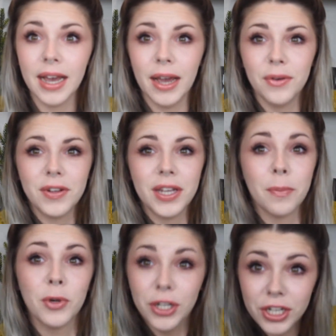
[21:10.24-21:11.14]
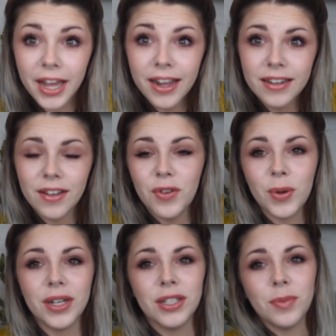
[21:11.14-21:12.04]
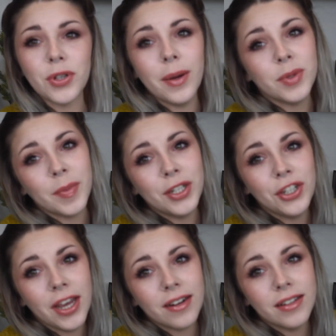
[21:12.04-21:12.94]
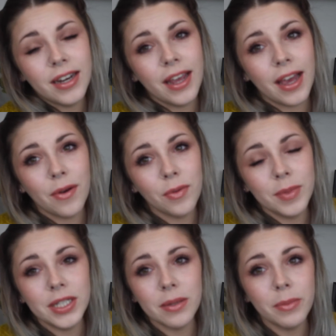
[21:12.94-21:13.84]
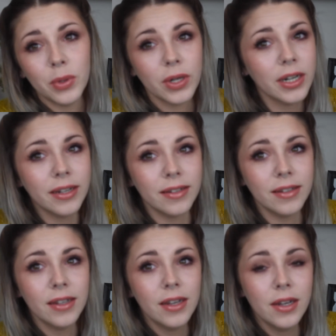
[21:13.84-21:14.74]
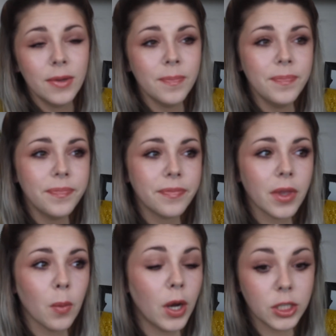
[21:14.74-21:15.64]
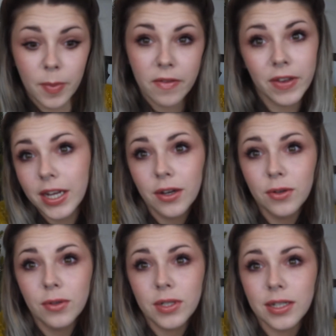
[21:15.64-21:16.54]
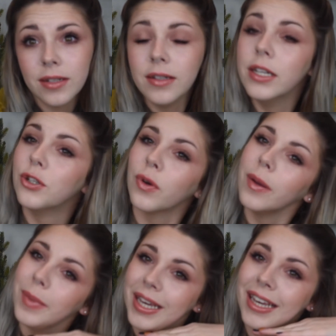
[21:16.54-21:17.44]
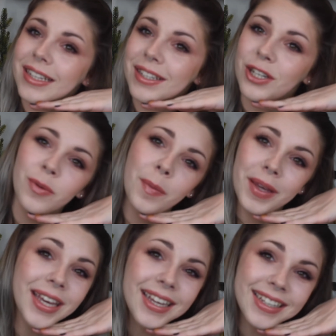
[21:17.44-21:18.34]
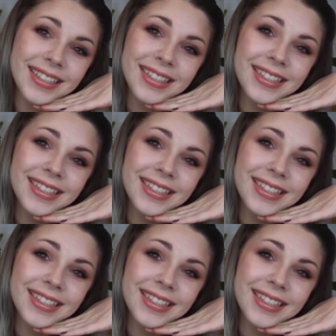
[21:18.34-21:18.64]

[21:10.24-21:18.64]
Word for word: I would really appreciate it if you wanted to subscribe to my channel and hang out with me some more and watch my videos and enjoy me as a human being.